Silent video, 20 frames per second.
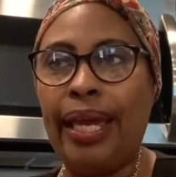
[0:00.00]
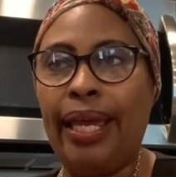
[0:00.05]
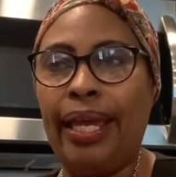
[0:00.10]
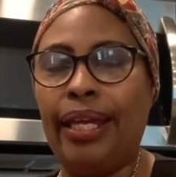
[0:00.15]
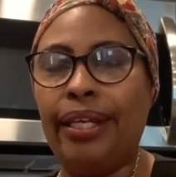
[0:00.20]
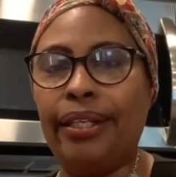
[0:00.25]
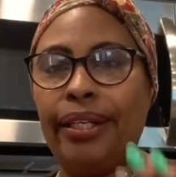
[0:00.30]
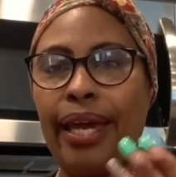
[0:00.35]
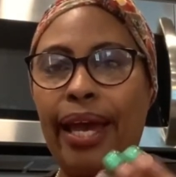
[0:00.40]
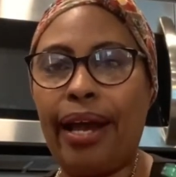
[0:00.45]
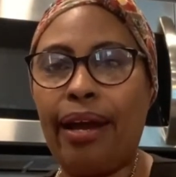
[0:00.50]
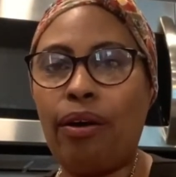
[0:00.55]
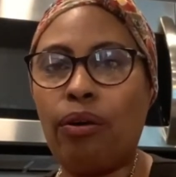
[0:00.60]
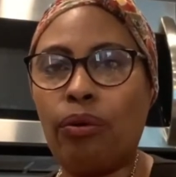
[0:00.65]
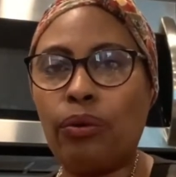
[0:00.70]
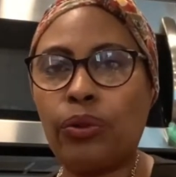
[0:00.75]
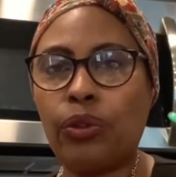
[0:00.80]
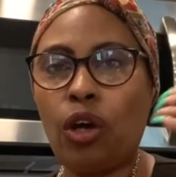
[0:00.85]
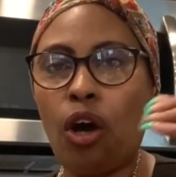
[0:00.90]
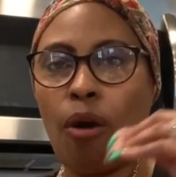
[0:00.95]
And now
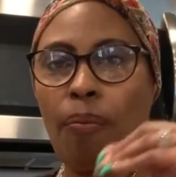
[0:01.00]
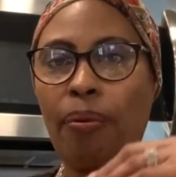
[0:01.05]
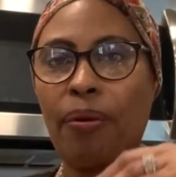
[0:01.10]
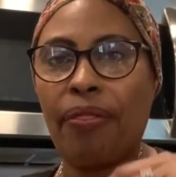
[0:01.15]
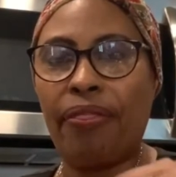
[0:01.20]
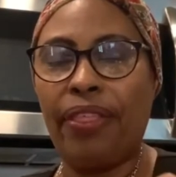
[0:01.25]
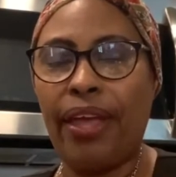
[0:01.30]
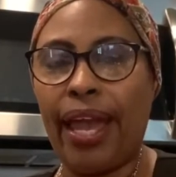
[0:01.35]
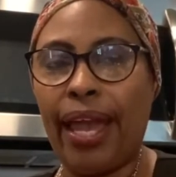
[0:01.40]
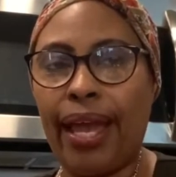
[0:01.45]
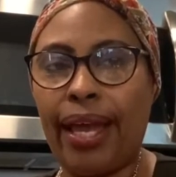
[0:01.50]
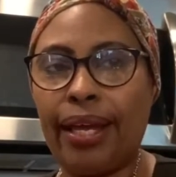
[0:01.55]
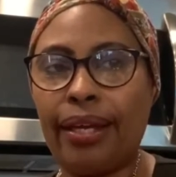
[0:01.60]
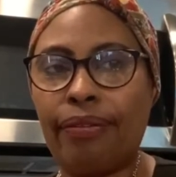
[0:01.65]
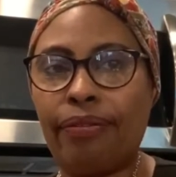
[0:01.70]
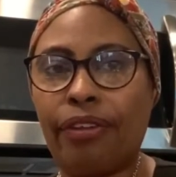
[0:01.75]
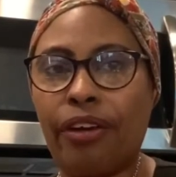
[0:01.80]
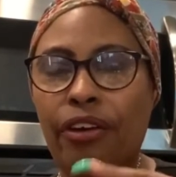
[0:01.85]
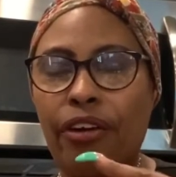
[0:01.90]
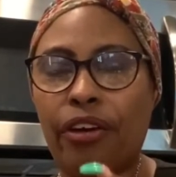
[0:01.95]
on top of
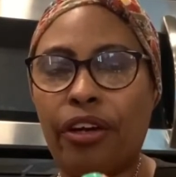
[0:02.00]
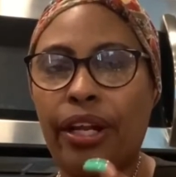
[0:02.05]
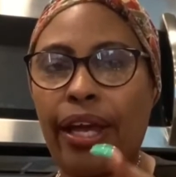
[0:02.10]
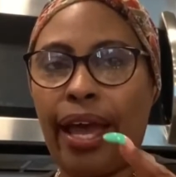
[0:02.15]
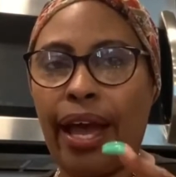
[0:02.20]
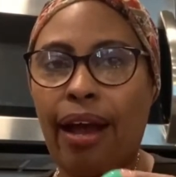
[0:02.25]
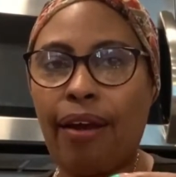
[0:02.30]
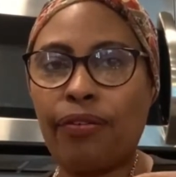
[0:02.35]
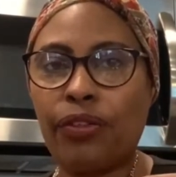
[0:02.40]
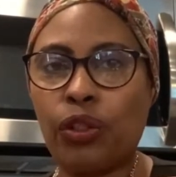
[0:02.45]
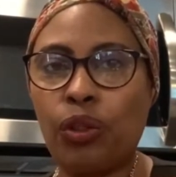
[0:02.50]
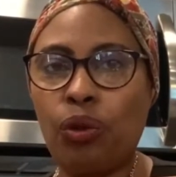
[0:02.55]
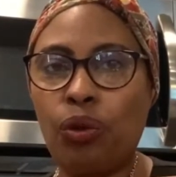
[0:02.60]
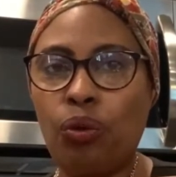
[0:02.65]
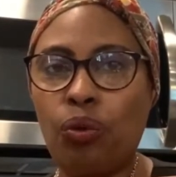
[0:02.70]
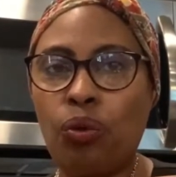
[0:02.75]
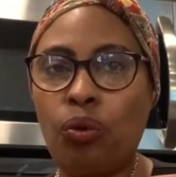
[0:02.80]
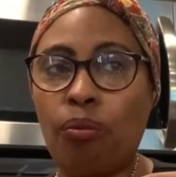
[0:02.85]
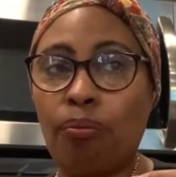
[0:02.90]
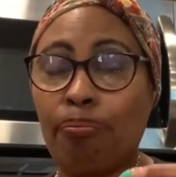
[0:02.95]
that, they're going to have
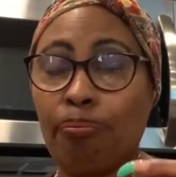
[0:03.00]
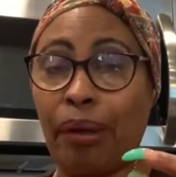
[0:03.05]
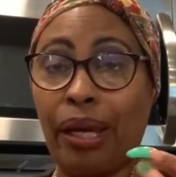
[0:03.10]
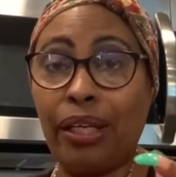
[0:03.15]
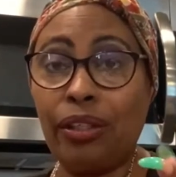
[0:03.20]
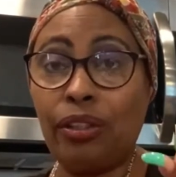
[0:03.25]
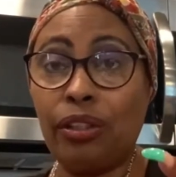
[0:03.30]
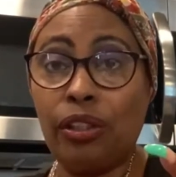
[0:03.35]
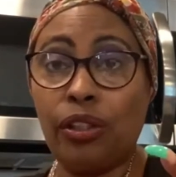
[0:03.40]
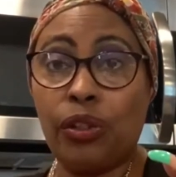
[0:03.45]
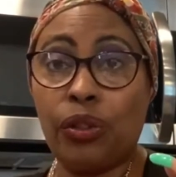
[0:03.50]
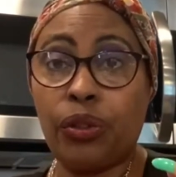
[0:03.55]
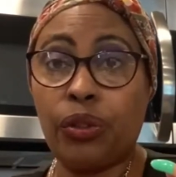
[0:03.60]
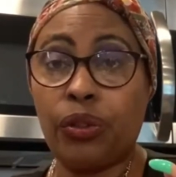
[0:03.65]
to basically